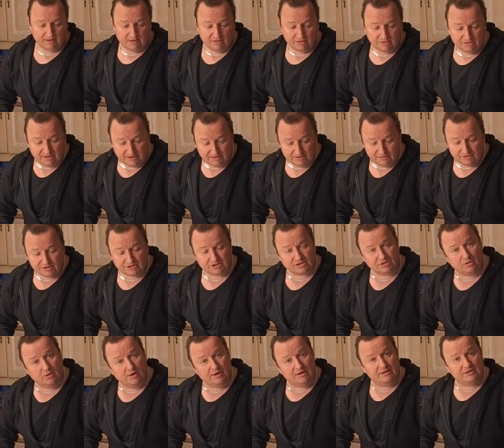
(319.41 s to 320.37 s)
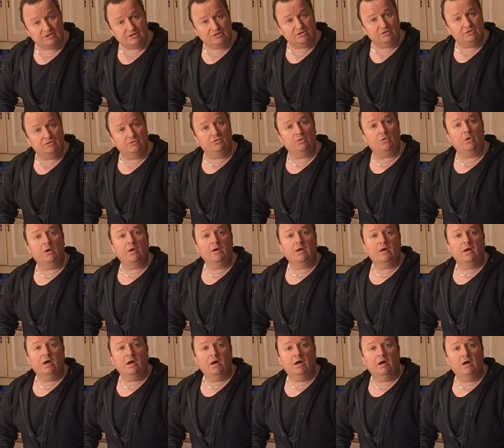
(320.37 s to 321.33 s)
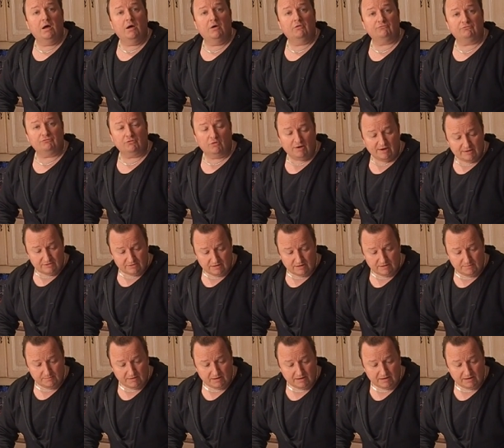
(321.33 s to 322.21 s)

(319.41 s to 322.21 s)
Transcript: then decided to write them